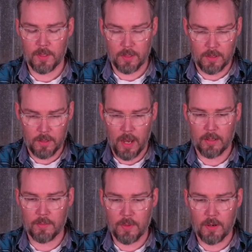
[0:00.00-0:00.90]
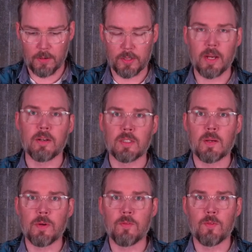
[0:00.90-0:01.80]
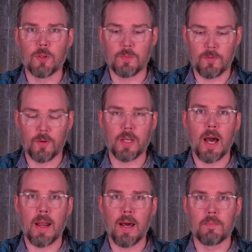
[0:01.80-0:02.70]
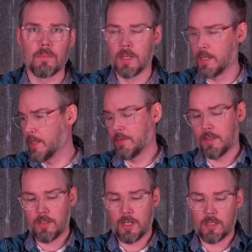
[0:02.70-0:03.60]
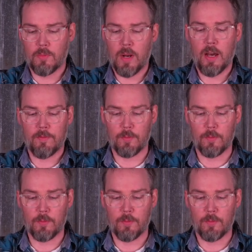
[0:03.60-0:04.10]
the handlebar or steering stem reinforcement for Can-Am. They just arrived.